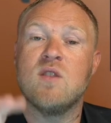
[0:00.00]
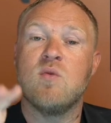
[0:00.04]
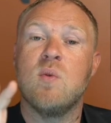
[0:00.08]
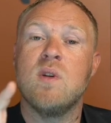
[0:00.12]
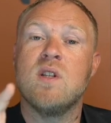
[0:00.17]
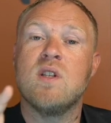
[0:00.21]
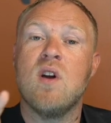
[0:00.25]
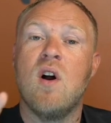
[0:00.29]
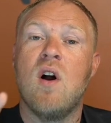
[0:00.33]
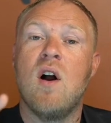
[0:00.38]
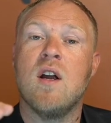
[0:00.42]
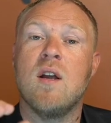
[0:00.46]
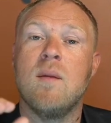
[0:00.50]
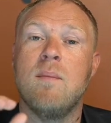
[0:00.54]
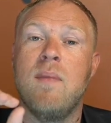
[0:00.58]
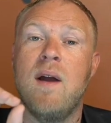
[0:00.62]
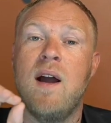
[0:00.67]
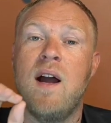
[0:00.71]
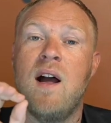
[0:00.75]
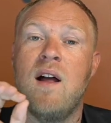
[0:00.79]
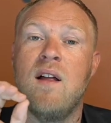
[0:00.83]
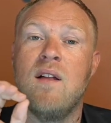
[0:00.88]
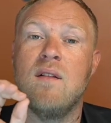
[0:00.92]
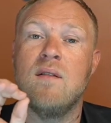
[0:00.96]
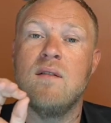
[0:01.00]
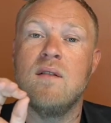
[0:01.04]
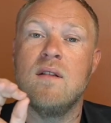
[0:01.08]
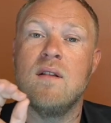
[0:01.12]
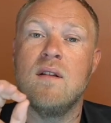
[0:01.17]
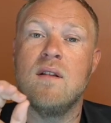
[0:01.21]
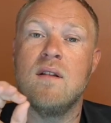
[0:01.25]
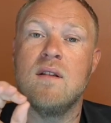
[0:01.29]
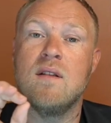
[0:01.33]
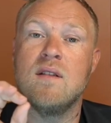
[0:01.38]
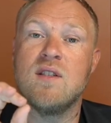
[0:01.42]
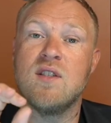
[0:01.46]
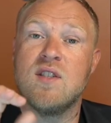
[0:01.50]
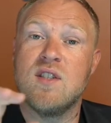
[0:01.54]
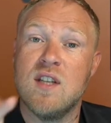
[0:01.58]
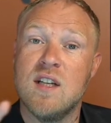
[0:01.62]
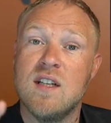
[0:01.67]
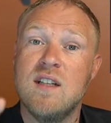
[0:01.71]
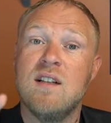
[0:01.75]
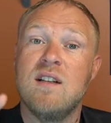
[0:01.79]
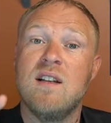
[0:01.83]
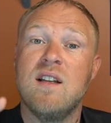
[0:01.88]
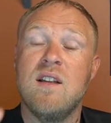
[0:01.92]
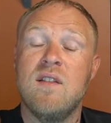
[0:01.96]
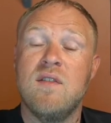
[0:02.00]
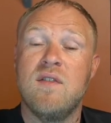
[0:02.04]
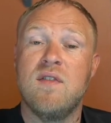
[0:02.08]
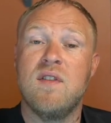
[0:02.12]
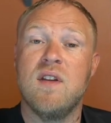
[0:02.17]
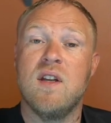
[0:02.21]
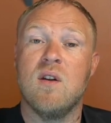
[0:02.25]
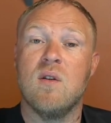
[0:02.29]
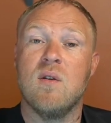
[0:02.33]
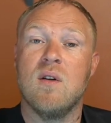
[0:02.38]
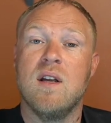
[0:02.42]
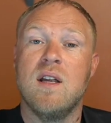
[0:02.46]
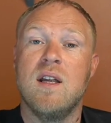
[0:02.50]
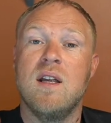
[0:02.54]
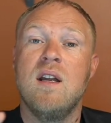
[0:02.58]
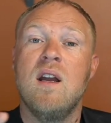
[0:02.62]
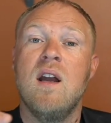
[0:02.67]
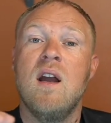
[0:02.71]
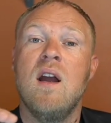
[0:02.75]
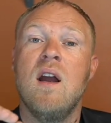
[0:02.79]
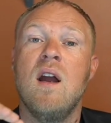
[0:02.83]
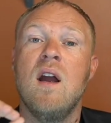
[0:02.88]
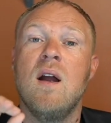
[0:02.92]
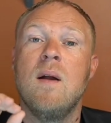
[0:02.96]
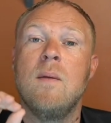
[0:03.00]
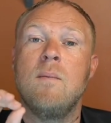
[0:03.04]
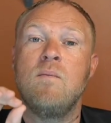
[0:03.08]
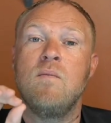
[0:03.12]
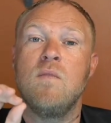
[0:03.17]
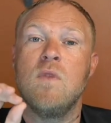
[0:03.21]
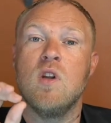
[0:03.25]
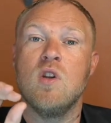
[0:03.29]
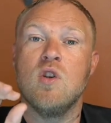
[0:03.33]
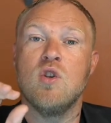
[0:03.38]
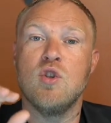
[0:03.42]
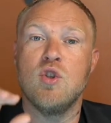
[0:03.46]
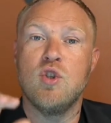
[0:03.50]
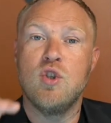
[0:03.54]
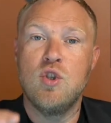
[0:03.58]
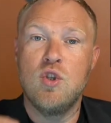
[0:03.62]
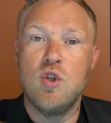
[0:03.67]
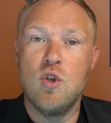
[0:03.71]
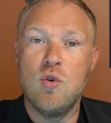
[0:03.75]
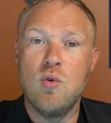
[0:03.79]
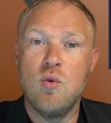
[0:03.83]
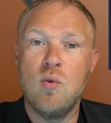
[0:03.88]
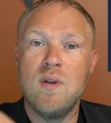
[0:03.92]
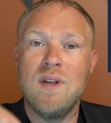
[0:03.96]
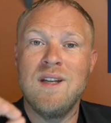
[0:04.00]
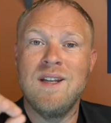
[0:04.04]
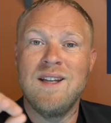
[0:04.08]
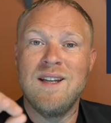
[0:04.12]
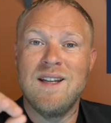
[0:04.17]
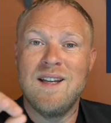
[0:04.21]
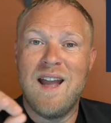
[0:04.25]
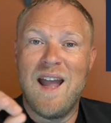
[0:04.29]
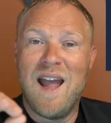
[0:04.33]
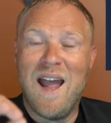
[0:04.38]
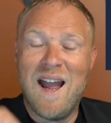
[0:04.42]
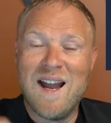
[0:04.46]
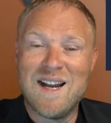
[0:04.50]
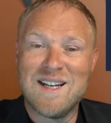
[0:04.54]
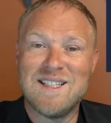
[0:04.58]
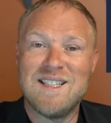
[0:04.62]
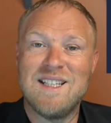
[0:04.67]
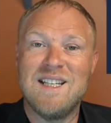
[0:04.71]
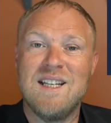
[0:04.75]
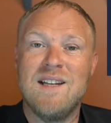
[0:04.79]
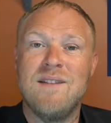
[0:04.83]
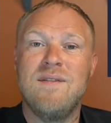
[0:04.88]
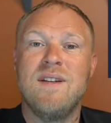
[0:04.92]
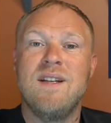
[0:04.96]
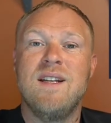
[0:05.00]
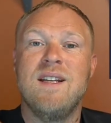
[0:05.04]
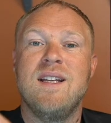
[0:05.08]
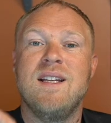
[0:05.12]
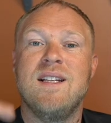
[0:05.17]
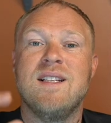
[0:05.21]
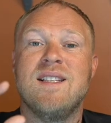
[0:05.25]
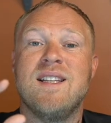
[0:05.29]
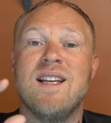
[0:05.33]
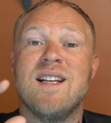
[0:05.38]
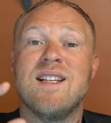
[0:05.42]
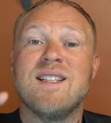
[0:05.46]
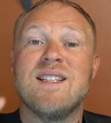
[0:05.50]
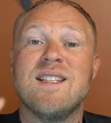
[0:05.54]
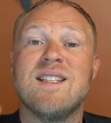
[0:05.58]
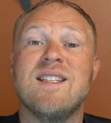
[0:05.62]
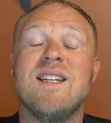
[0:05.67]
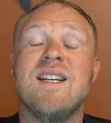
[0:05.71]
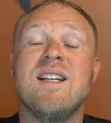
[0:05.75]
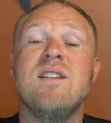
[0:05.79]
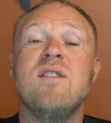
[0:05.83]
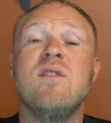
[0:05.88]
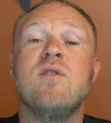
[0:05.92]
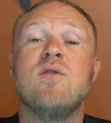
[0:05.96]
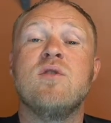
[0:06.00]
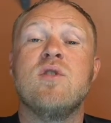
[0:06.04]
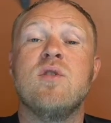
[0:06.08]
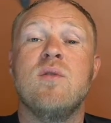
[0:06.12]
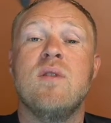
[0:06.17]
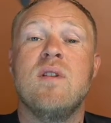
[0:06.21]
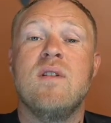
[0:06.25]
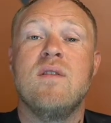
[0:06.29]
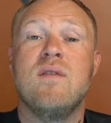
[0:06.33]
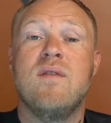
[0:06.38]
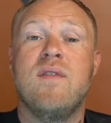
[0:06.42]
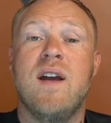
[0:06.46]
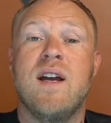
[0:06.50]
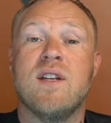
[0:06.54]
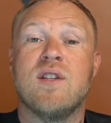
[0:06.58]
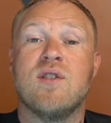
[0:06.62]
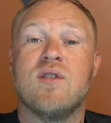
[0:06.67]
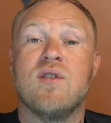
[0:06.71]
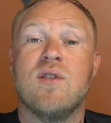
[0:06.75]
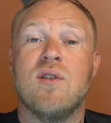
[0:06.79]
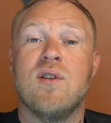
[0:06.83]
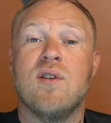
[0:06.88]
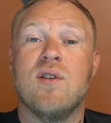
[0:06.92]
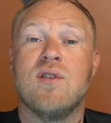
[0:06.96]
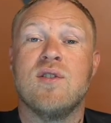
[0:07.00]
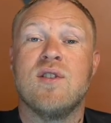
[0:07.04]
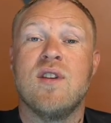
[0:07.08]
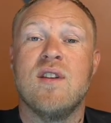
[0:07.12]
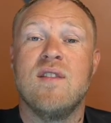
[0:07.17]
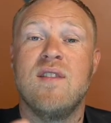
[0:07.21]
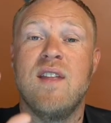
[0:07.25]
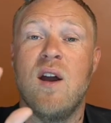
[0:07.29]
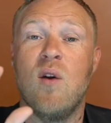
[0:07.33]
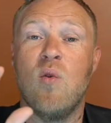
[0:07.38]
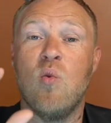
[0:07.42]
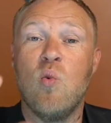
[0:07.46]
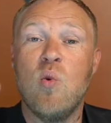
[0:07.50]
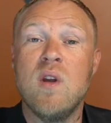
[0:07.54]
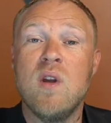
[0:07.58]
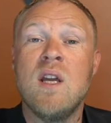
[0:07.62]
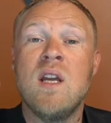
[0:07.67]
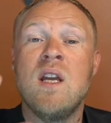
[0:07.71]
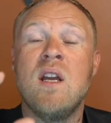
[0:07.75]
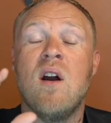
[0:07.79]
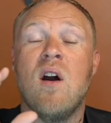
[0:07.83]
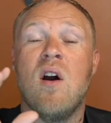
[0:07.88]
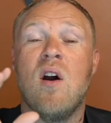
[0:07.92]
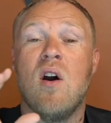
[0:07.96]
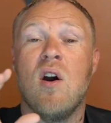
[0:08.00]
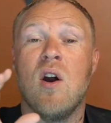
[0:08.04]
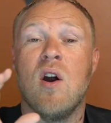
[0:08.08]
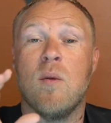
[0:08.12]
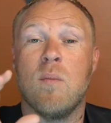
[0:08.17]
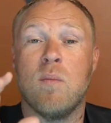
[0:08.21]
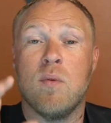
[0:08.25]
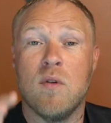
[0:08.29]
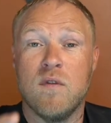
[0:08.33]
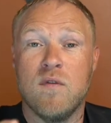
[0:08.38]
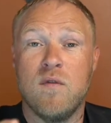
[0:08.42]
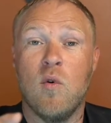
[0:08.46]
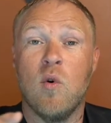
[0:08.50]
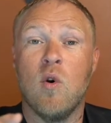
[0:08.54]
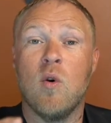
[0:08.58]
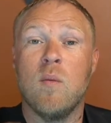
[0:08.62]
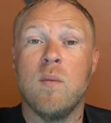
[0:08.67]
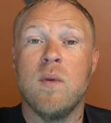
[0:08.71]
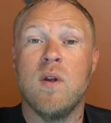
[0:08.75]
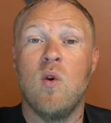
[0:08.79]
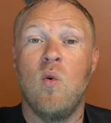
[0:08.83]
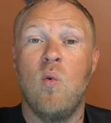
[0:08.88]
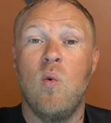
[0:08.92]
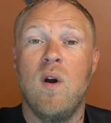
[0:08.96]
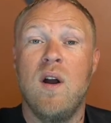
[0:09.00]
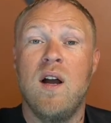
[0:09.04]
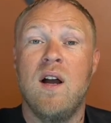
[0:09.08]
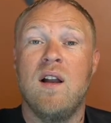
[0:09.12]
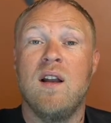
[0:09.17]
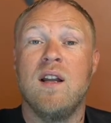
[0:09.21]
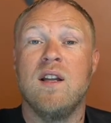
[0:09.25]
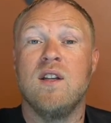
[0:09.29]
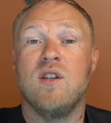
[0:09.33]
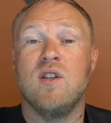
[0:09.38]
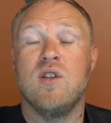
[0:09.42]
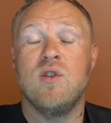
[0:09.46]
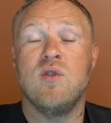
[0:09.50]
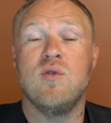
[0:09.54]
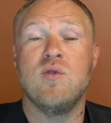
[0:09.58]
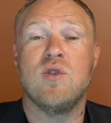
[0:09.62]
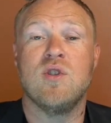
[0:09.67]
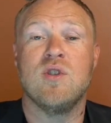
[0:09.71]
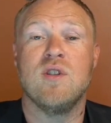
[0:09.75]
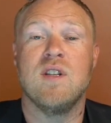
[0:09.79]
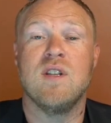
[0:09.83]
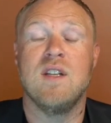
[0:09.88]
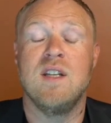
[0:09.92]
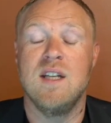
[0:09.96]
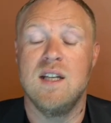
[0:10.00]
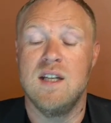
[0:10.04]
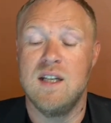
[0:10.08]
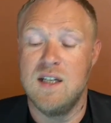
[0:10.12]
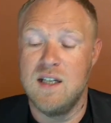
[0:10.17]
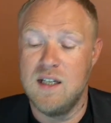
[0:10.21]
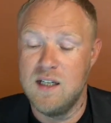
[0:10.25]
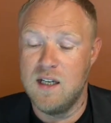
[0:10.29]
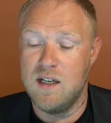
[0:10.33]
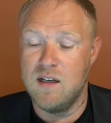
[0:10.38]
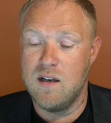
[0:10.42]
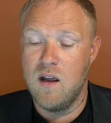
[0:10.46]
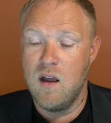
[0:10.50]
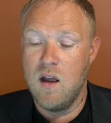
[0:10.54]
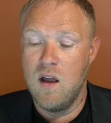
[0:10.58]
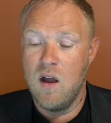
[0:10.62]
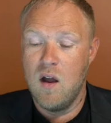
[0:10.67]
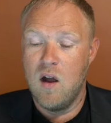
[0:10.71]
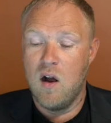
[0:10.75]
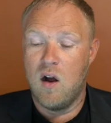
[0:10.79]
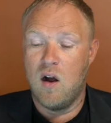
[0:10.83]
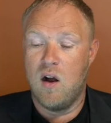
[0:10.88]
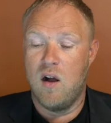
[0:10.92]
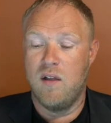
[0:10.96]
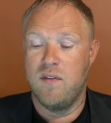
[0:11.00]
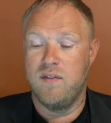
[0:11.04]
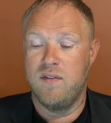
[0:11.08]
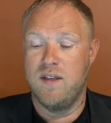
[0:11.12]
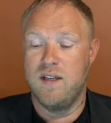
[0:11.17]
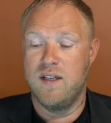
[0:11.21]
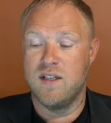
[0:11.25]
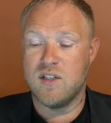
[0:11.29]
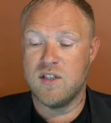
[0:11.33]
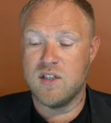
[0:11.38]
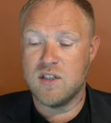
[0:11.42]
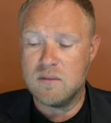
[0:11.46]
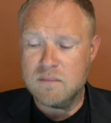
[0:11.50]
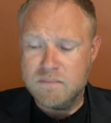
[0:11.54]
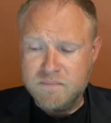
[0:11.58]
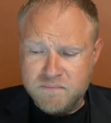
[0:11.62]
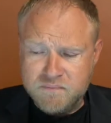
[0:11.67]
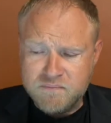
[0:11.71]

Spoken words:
we talk about signaling theory, doing activities that signal to investors that we are performing well and you should get in on this.